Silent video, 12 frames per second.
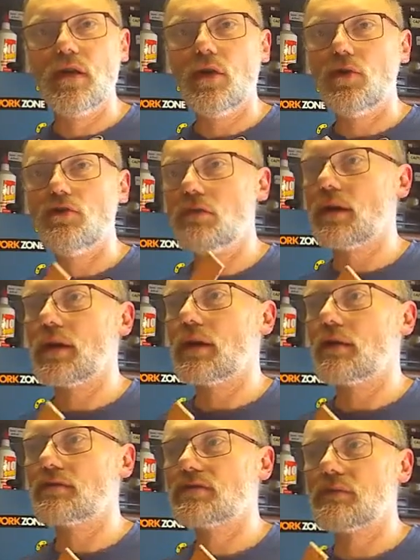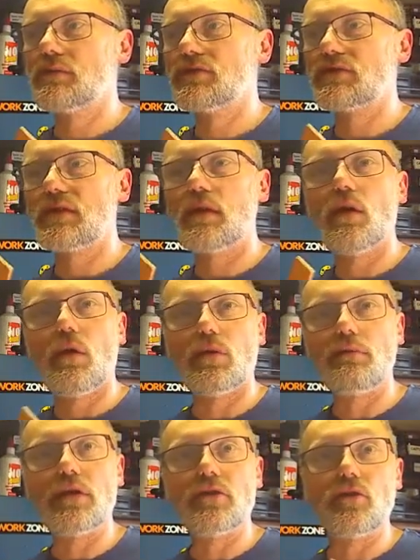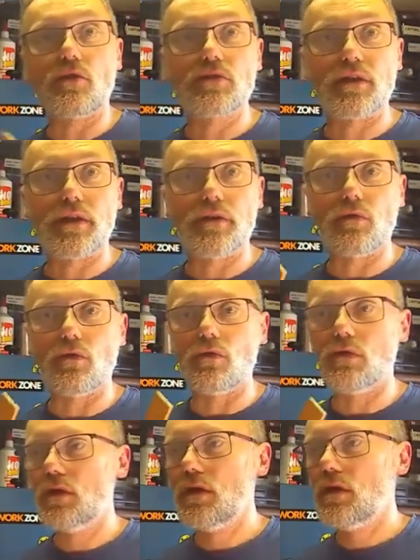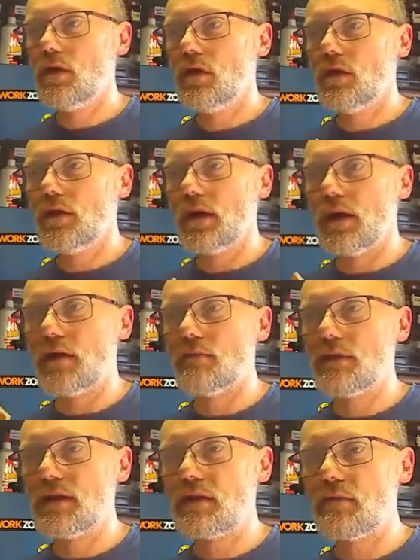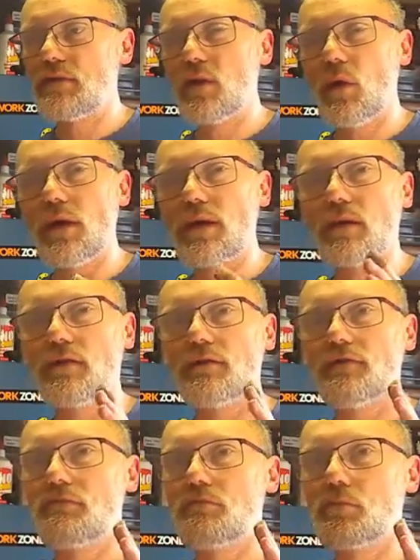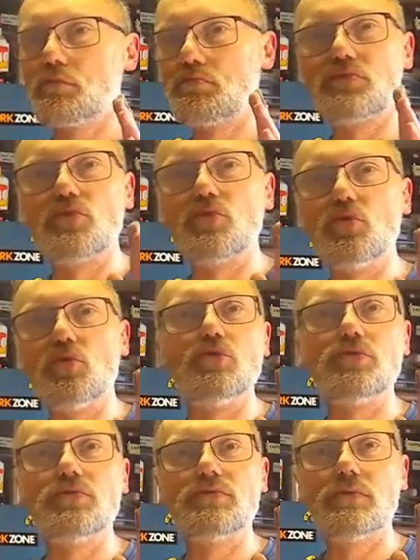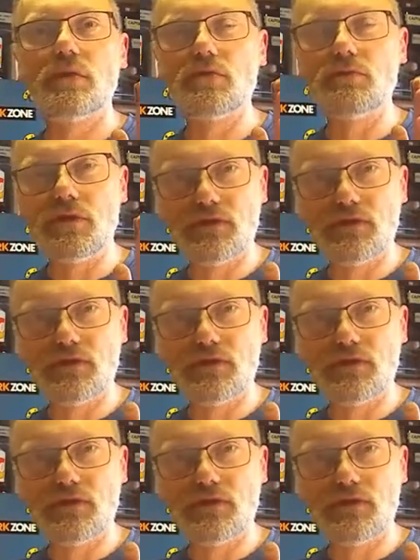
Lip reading: you might get some say, I want to be a doctor, or it'd be quite kind of broad. There wouldn't be